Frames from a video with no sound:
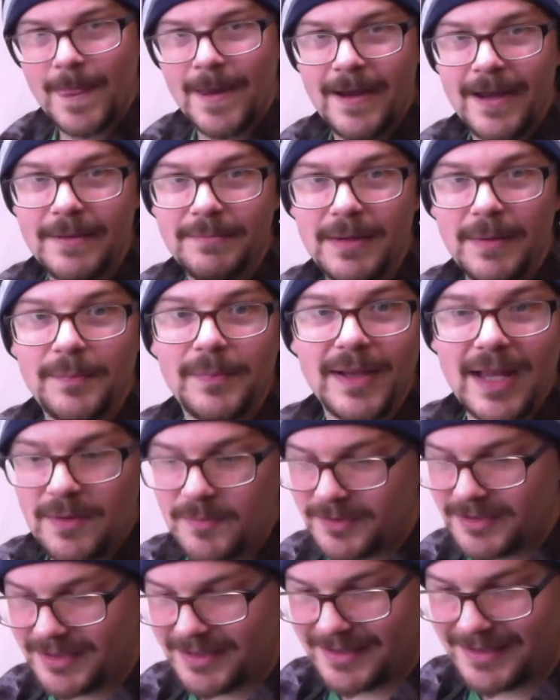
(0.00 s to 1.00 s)
here.
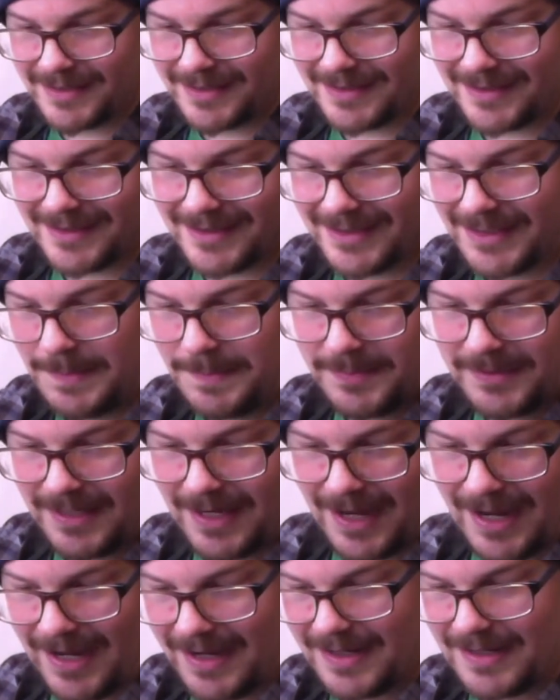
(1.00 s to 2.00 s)
My plan was to
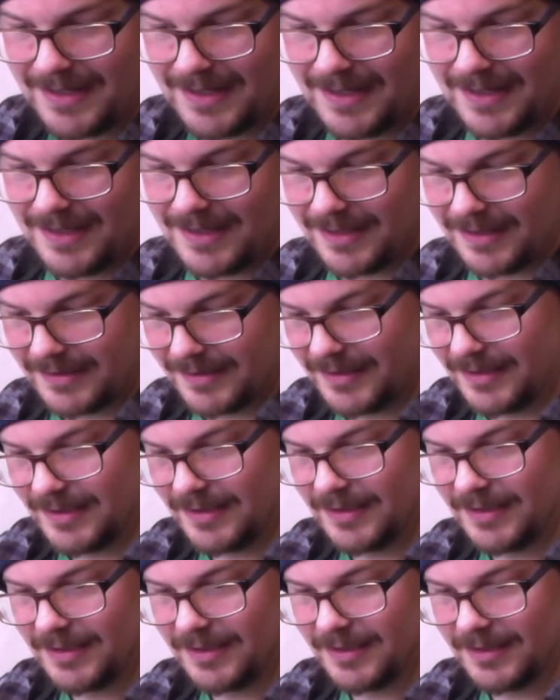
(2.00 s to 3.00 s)
zip tie
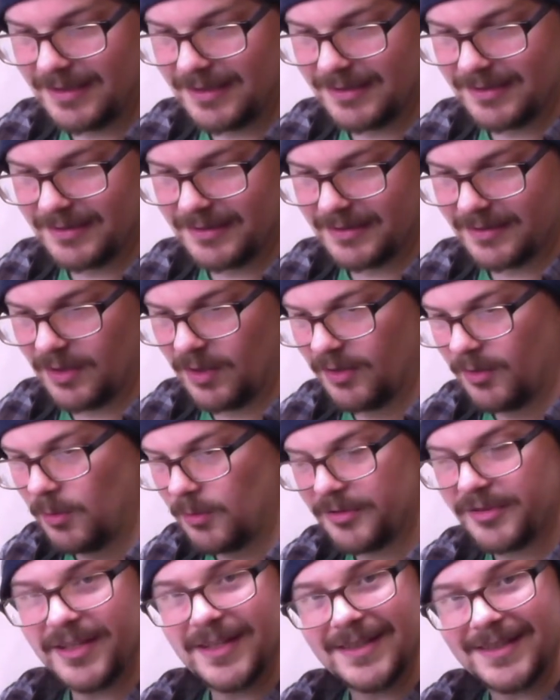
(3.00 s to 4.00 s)
the,
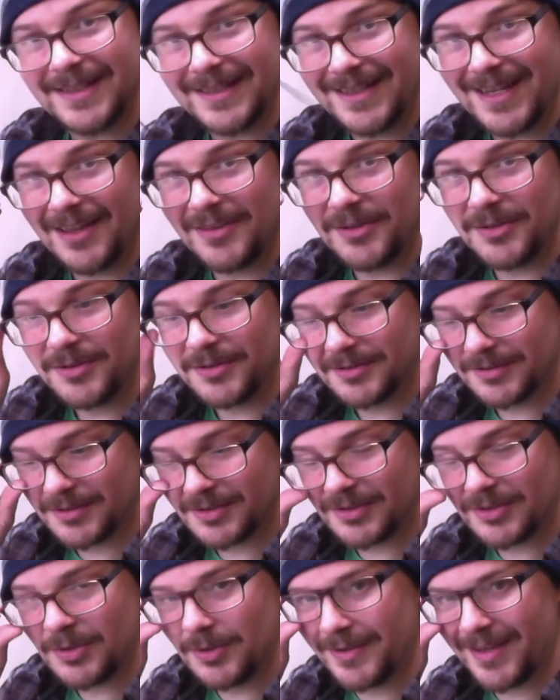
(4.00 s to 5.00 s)
the whole thing
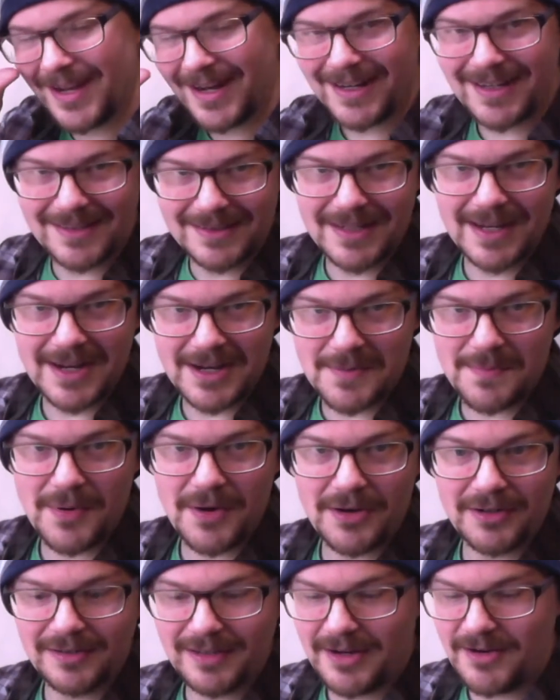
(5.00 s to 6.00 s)
together so that I can
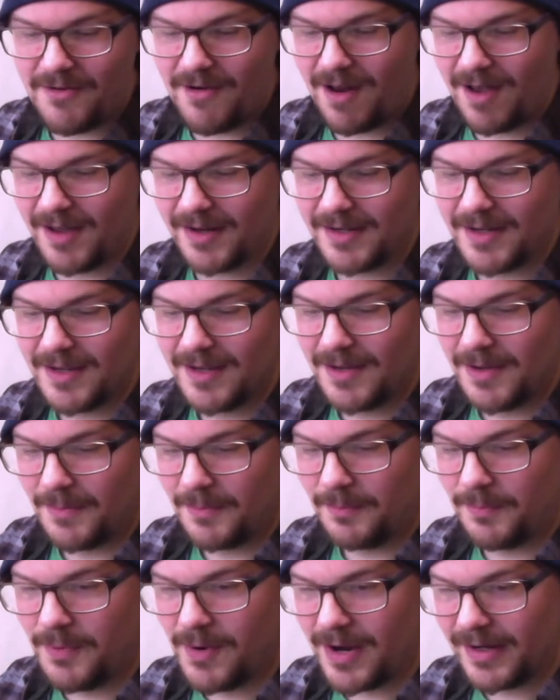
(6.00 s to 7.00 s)
take it apart later on.
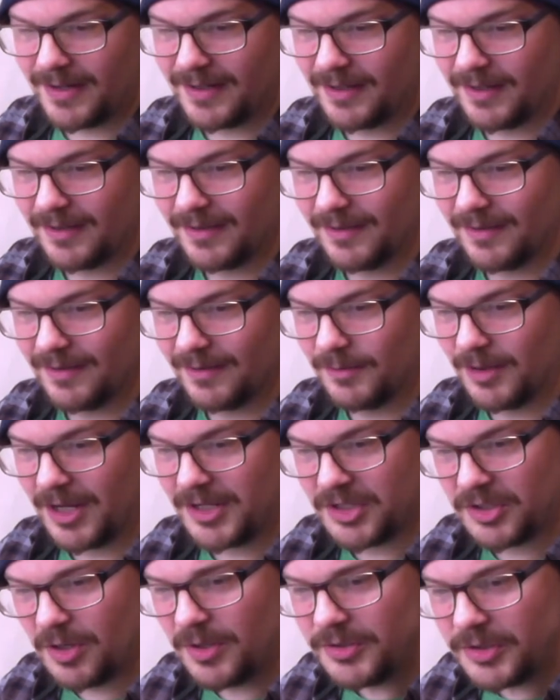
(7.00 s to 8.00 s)
But
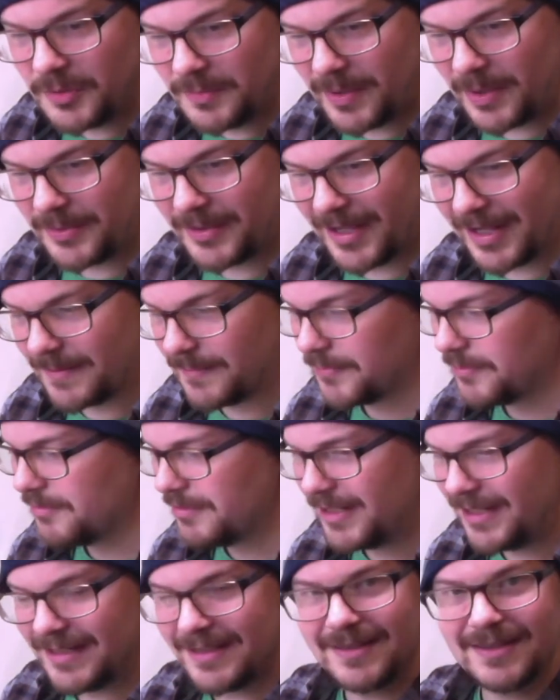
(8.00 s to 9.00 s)
I should also be able to
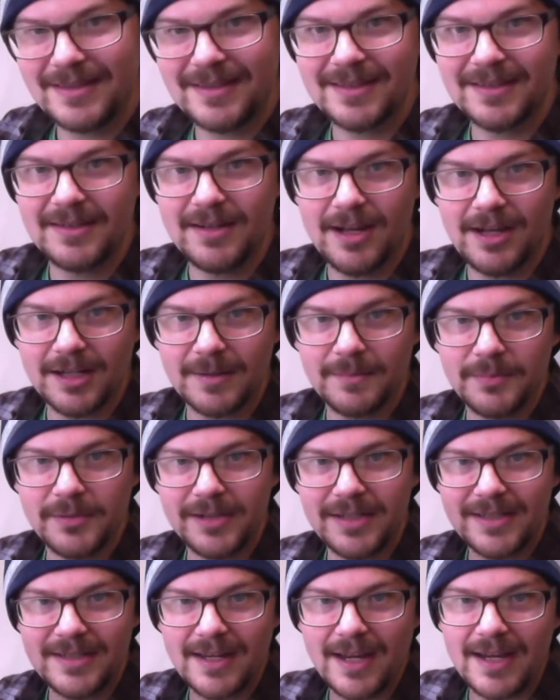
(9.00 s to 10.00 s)
get it pretty
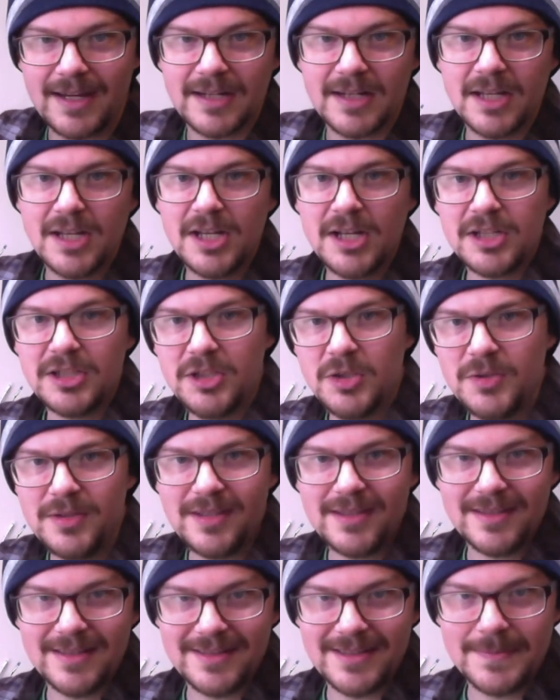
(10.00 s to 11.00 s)
snug and pretty tight
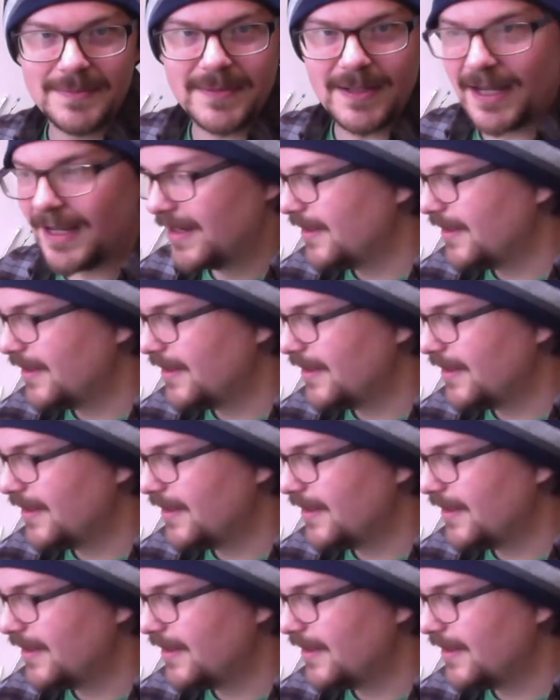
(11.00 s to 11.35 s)
using the